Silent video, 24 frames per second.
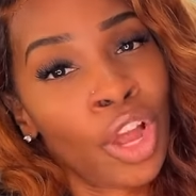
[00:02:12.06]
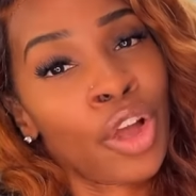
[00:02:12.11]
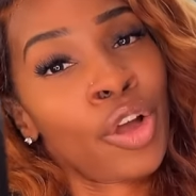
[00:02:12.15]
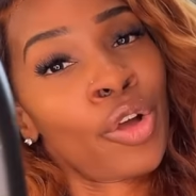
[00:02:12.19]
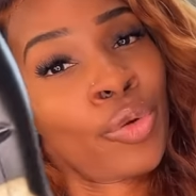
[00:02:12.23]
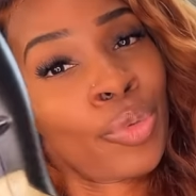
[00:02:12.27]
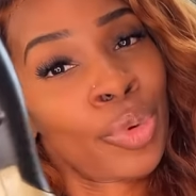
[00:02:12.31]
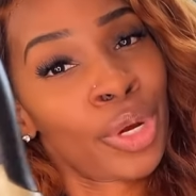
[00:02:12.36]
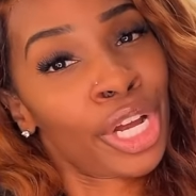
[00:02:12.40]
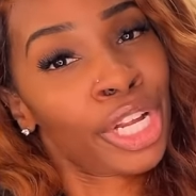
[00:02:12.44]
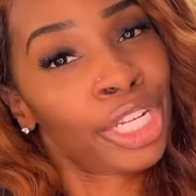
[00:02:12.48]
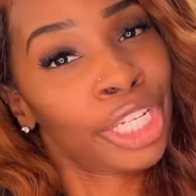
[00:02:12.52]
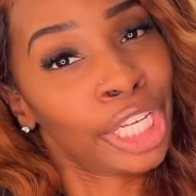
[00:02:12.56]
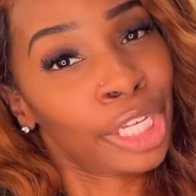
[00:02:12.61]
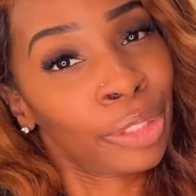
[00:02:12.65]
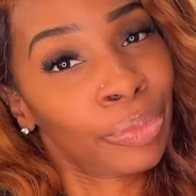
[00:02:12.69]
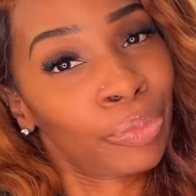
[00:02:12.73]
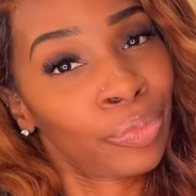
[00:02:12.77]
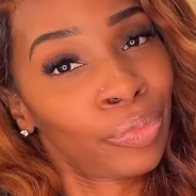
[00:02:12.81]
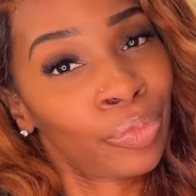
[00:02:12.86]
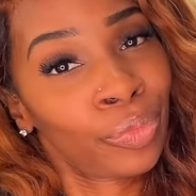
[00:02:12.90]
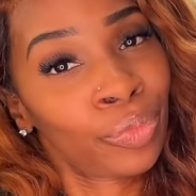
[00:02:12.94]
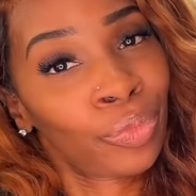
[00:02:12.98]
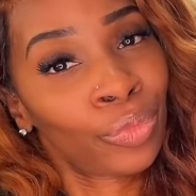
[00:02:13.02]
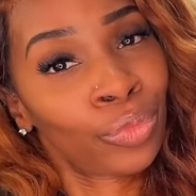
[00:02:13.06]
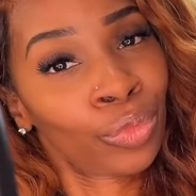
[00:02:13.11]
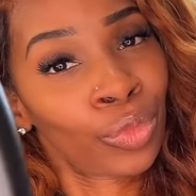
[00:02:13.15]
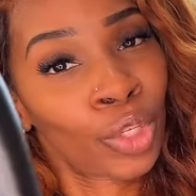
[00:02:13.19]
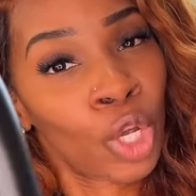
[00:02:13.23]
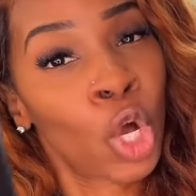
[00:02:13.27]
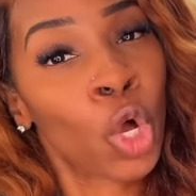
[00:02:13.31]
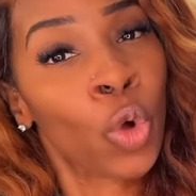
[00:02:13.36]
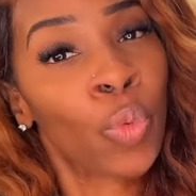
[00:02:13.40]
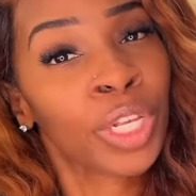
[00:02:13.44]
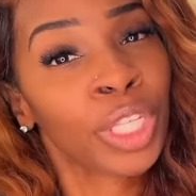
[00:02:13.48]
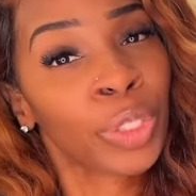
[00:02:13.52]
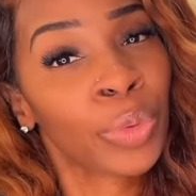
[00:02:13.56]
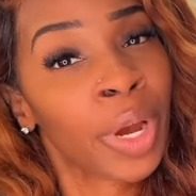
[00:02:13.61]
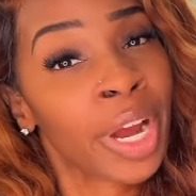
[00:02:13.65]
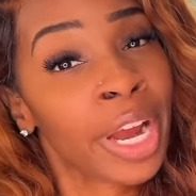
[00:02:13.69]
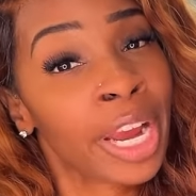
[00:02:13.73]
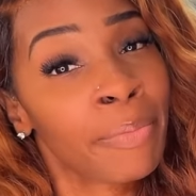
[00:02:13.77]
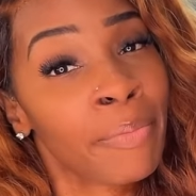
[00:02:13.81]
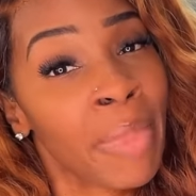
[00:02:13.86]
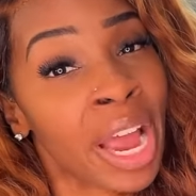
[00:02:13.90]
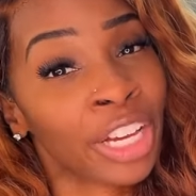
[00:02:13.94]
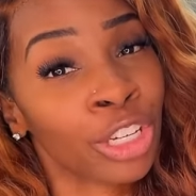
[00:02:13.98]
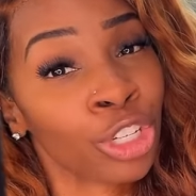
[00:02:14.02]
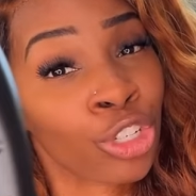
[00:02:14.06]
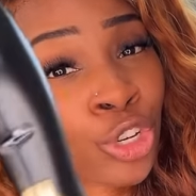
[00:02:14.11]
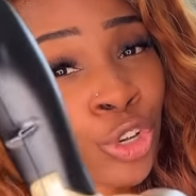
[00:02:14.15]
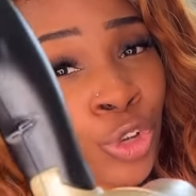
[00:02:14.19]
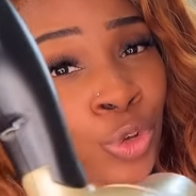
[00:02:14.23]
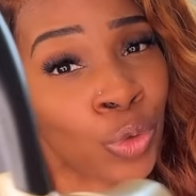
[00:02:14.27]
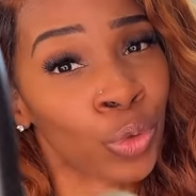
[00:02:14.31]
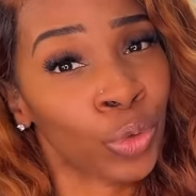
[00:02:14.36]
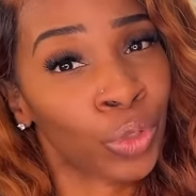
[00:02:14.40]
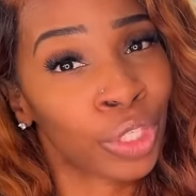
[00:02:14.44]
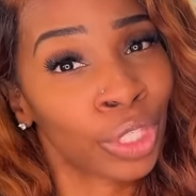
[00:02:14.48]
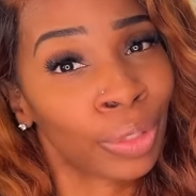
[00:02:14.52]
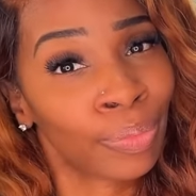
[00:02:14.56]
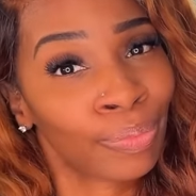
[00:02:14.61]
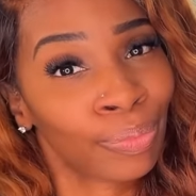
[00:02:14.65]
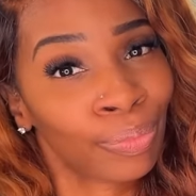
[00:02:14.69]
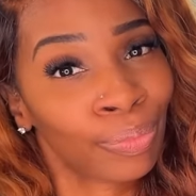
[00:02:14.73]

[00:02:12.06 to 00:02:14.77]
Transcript: Oh, really? Who was wearing my shoes?